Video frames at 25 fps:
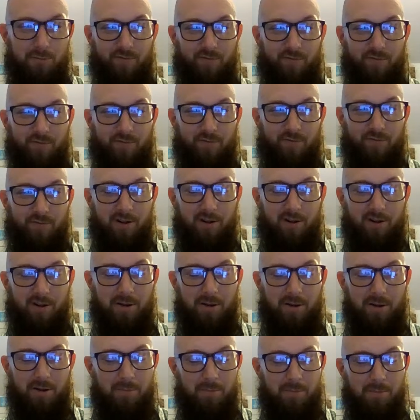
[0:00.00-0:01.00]

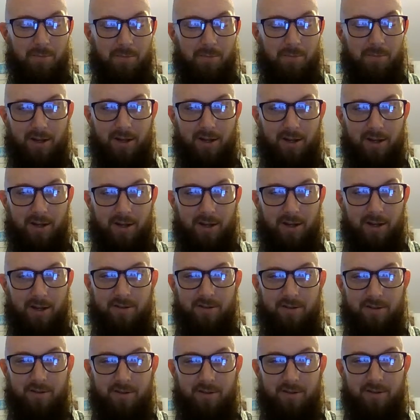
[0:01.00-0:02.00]
funneling money
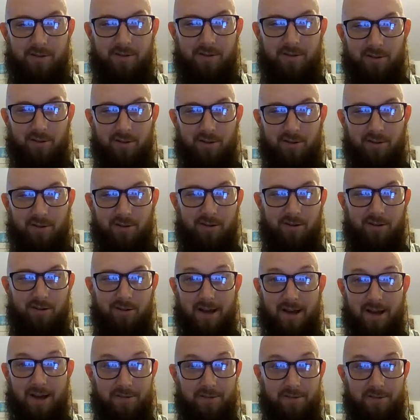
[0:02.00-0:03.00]
in, just like
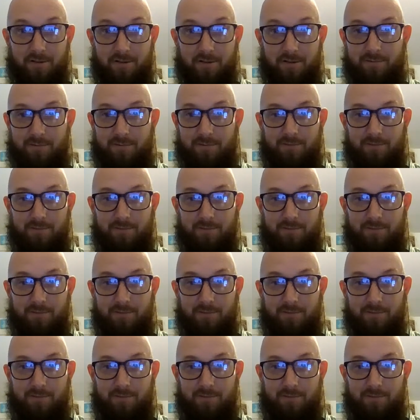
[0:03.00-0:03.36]
NASA.